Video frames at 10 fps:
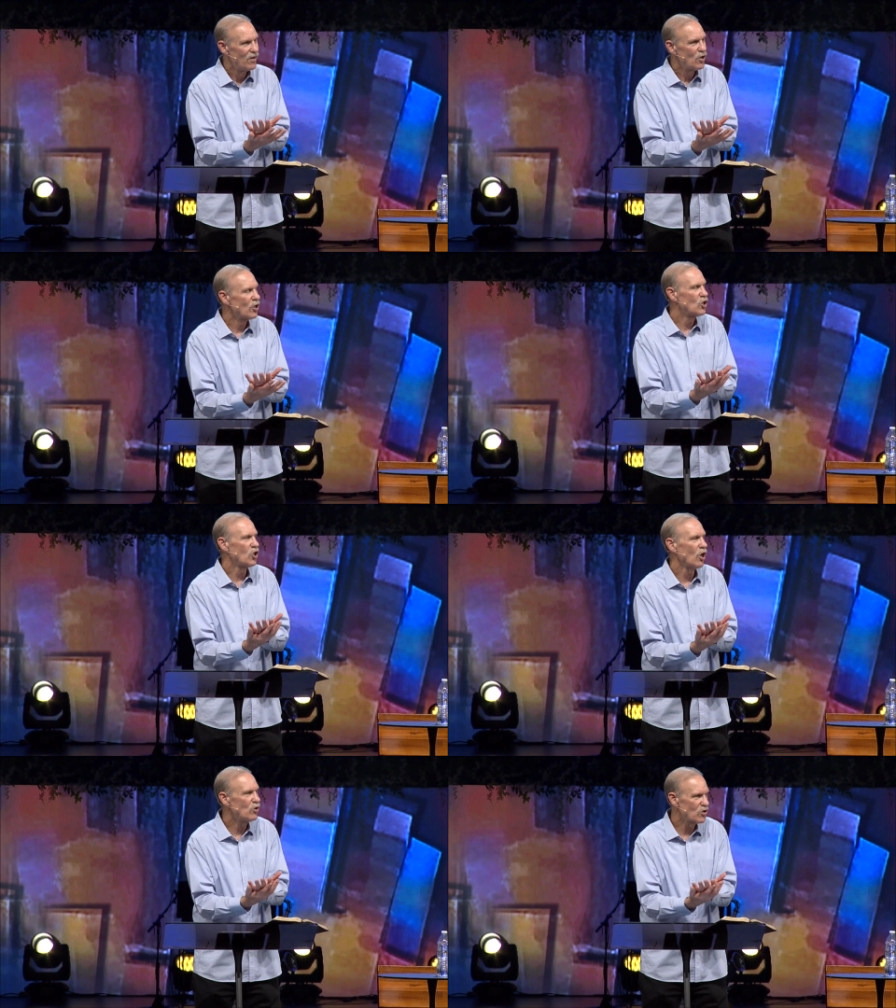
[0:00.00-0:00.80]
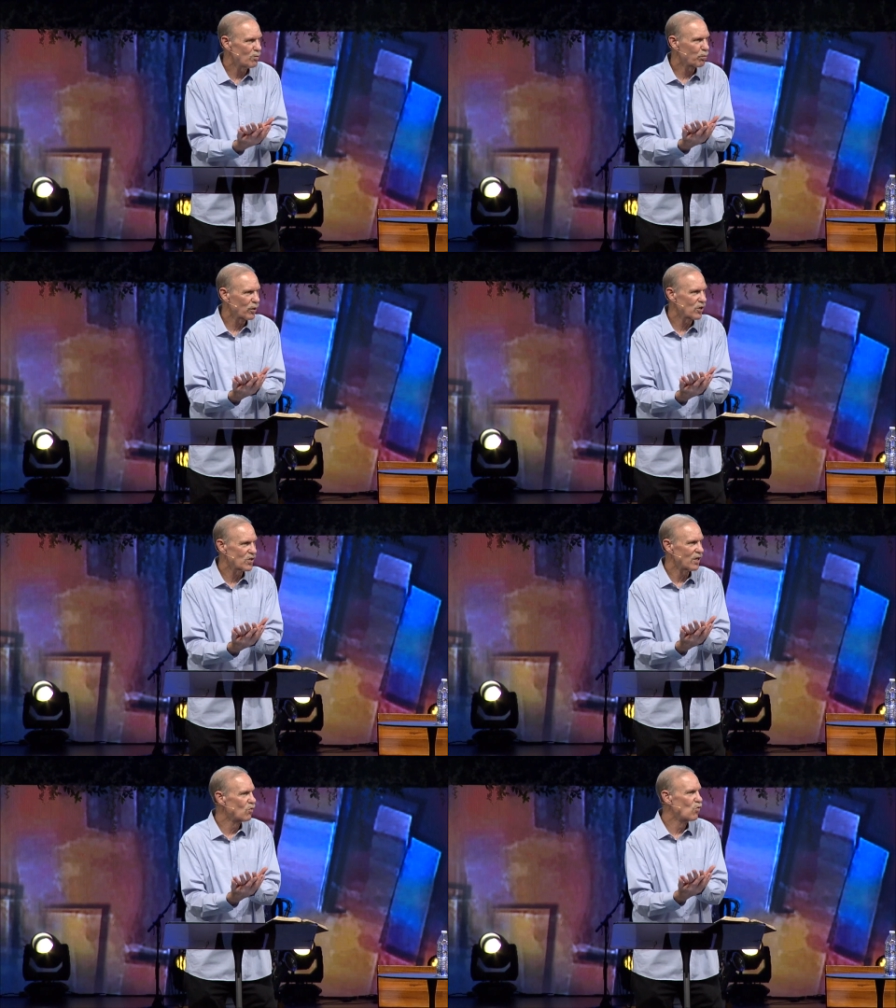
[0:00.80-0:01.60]
You're a chosen
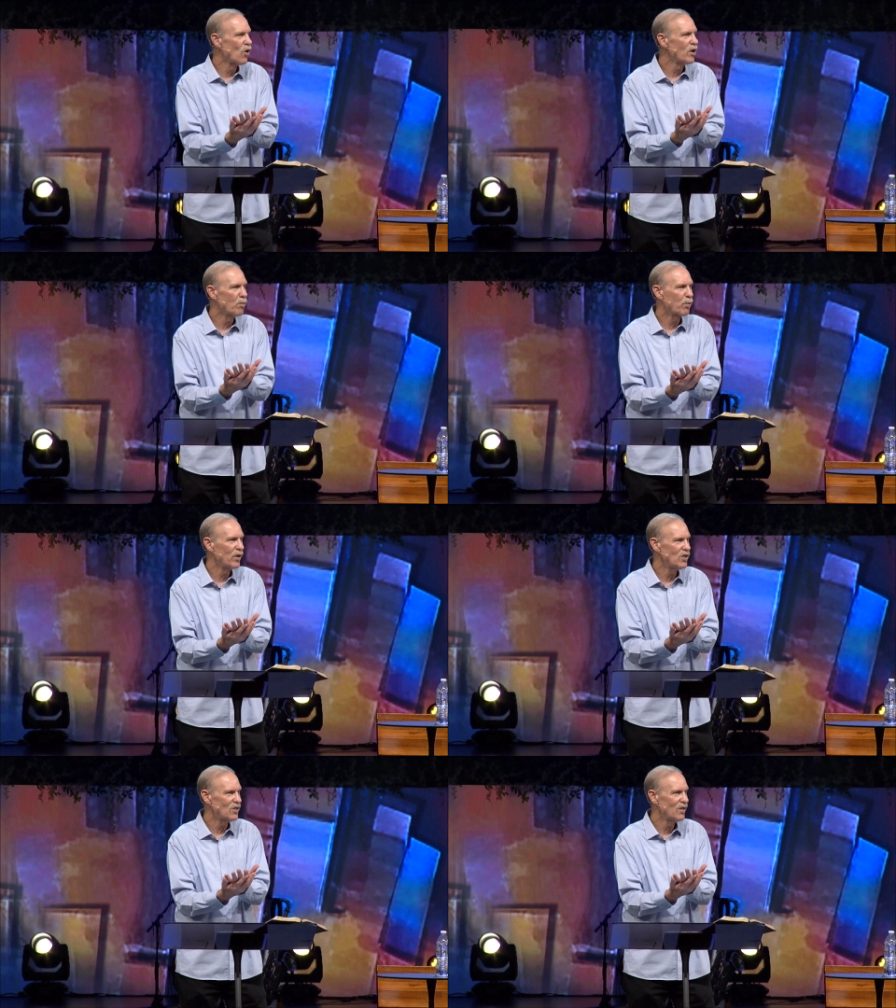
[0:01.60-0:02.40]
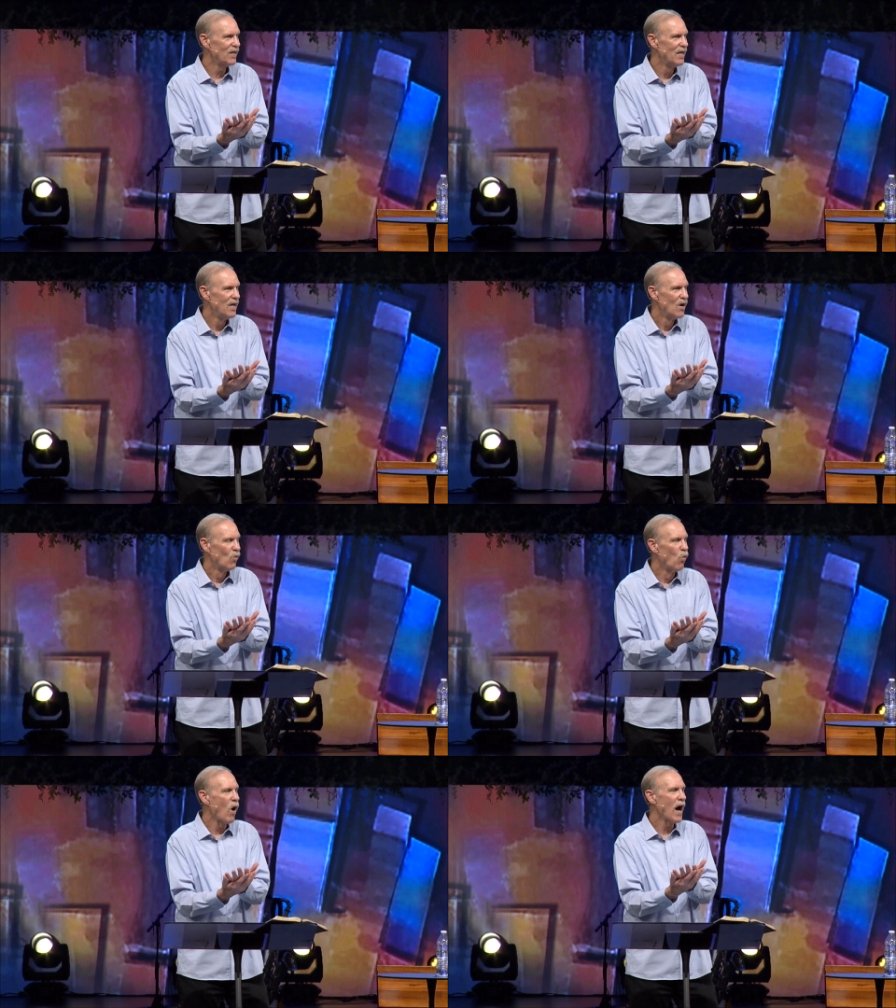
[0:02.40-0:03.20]
person, a royal priesthood.
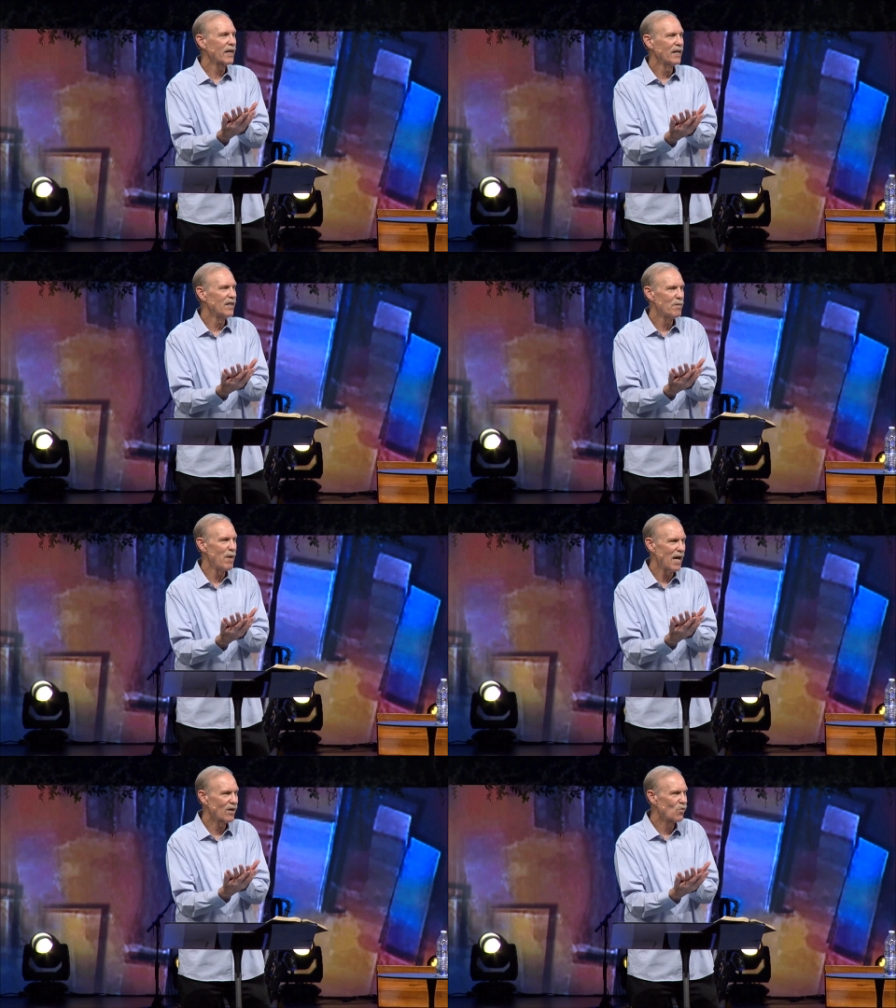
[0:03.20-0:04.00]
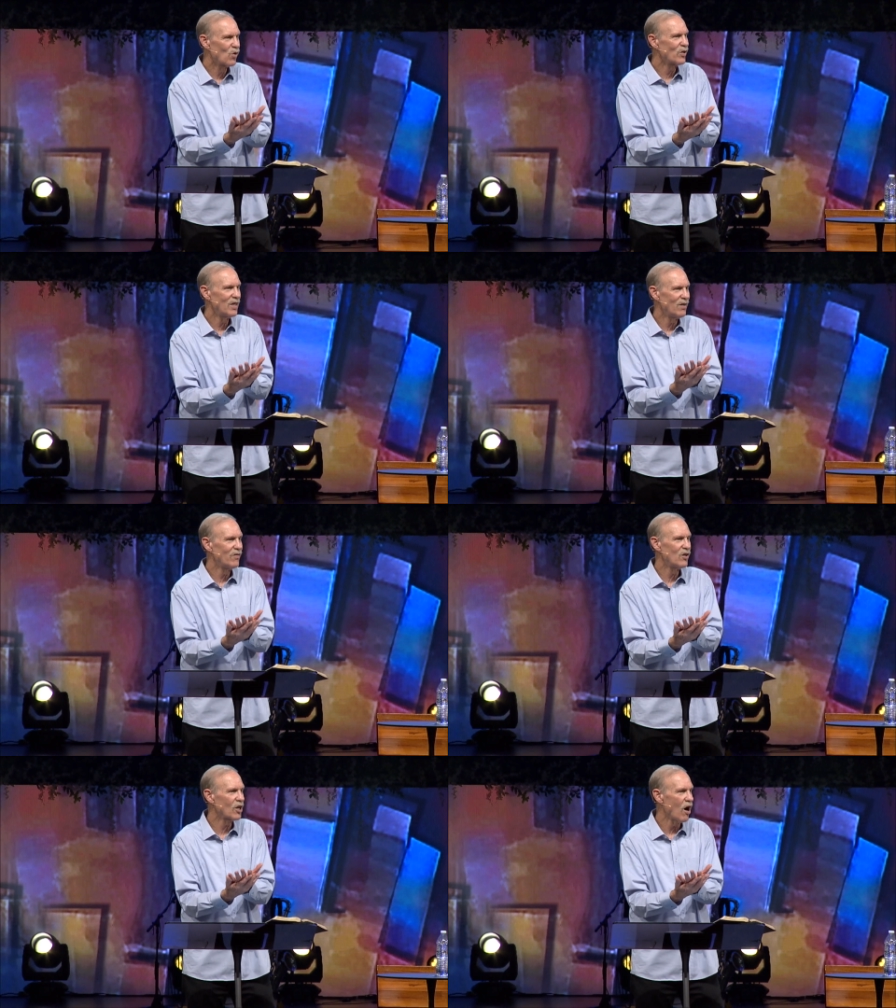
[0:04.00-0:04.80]
Walk in a manner worthy
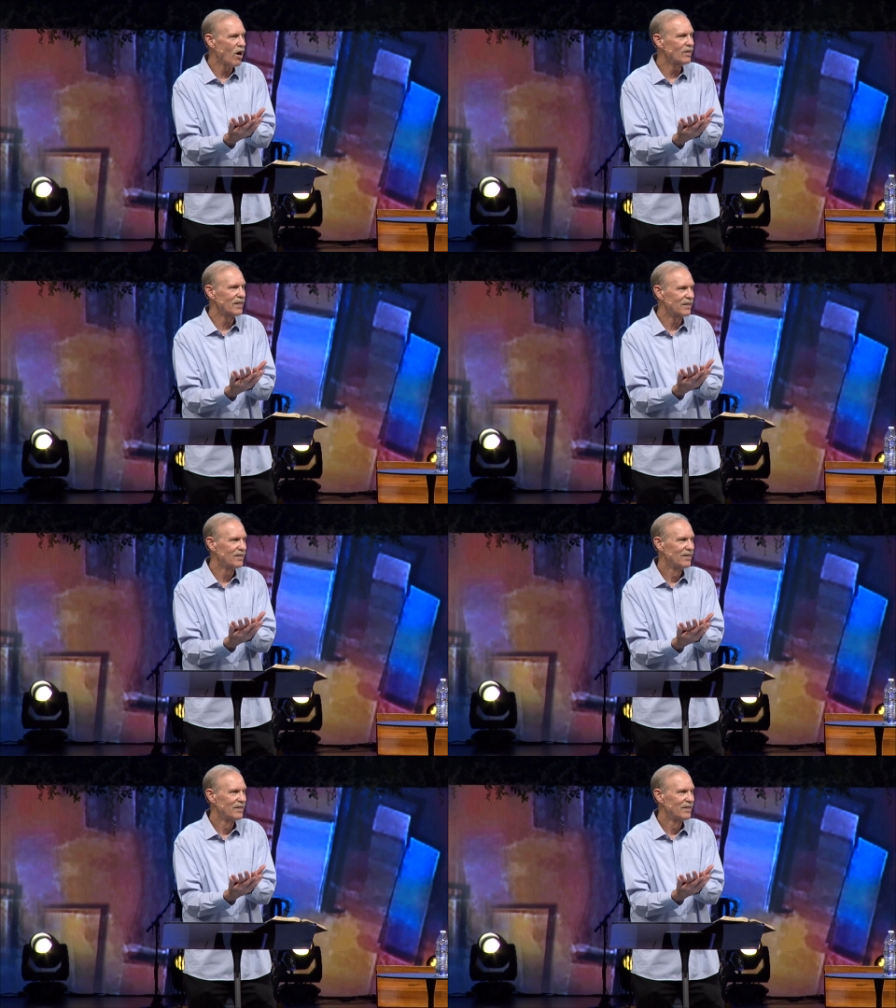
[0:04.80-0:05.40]
of your calling.